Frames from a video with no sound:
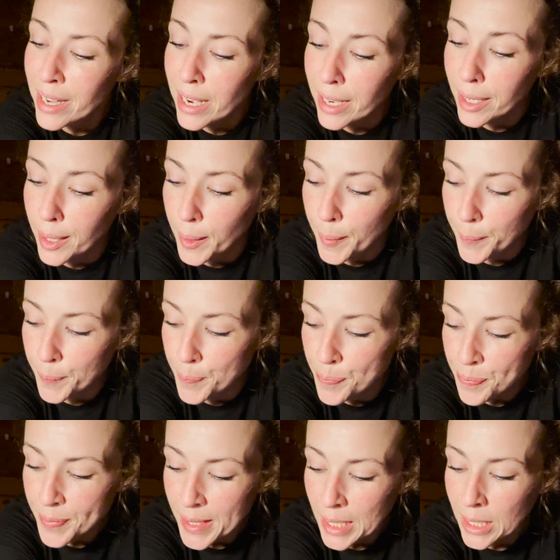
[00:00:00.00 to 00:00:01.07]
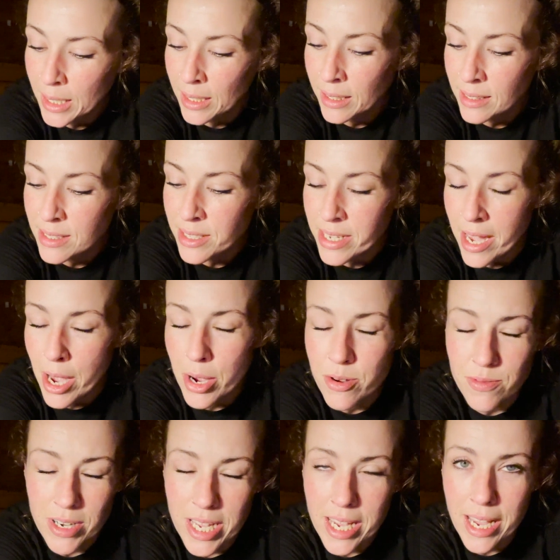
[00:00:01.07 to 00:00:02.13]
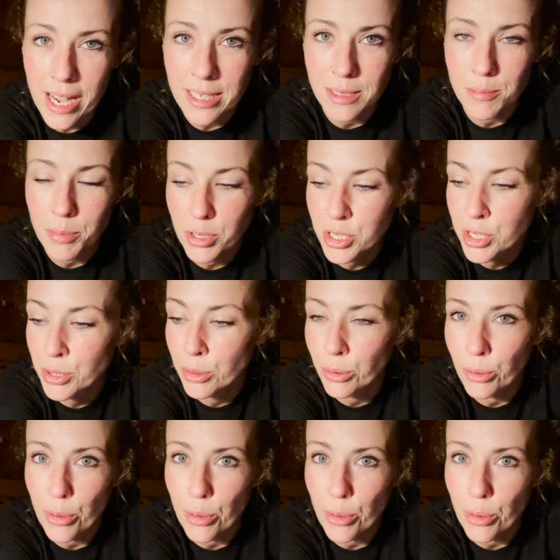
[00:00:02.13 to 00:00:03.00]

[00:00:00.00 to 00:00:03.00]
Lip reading: So yeah, hopefully he hasn't boshed it all,